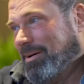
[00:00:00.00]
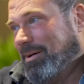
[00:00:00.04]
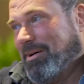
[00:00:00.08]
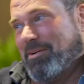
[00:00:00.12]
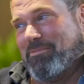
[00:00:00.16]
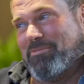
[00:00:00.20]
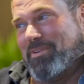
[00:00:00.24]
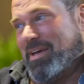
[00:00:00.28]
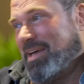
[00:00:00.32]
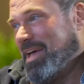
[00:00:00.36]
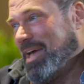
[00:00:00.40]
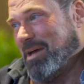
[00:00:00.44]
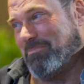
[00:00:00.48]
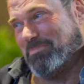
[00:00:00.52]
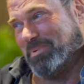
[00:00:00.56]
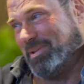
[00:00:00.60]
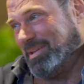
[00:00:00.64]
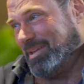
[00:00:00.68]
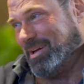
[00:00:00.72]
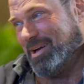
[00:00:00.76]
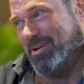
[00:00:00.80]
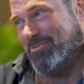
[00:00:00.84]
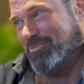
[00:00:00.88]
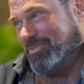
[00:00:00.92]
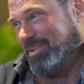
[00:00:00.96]
I have a happy
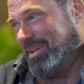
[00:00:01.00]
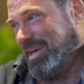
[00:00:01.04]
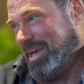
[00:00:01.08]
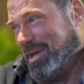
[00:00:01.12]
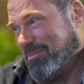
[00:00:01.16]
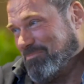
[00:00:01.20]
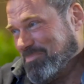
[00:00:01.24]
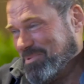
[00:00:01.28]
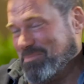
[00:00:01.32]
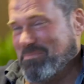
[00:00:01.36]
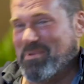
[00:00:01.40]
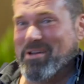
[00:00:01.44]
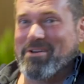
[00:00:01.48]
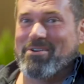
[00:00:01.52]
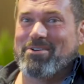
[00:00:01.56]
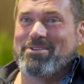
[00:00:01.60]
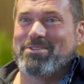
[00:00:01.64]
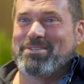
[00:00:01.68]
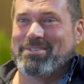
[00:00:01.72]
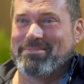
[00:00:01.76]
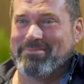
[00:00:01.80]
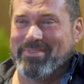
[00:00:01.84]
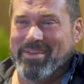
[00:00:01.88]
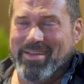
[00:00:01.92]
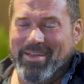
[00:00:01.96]
life and a happy marriage
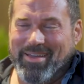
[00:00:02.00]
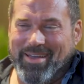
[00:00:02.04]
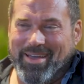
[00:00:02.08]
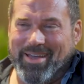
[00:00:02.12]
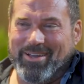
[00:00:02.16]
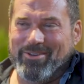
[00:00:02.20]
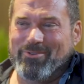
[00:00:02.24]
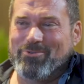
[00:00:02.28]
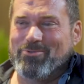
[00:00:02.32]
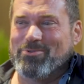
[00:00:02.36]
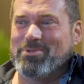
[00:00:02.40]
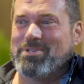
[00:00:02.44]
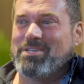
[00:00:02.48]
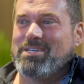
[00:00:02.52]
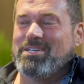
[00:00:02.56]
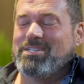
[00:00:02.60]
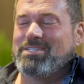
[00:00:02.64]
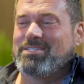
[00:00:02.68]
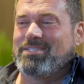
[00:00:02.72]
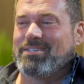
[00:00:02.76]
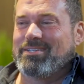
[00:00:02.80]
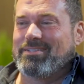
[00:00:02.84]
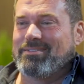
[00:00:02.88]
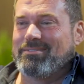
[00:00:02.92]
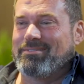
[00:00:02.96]
and, and good kids
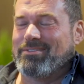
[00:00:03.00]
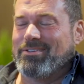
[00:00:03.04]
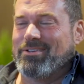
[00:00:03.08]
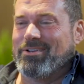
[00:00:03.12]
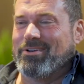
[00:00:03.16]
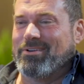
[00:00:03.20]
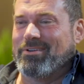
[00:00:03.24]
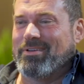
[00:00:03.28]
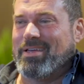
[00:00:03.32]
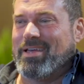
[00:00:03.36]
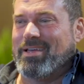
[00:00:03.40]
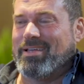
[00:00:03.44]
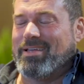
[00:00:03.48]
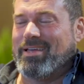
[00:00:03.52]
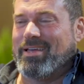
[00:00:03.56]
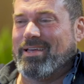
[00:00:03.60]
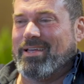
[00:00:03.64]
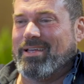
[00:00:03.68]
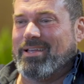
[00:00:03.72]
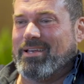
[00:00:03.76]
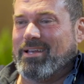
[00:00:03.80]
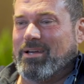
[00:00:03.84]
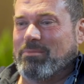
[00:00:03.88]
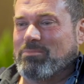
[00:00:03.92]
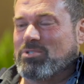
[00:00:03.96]
and you know and,
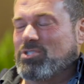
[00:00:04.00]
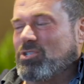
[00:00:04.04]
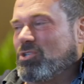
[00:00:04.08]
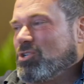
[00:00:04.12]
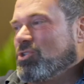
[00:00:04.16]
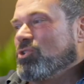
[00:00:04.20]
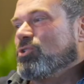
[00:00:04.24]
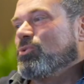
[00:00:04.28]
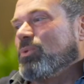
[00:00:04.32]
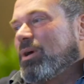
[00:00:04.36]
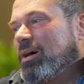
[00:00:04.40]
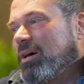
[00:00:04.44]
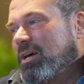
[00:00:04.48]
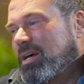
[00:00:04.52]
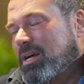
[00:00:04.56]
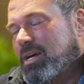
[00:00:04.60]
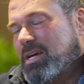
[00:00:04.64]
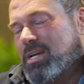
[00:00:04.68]
and I'm secure.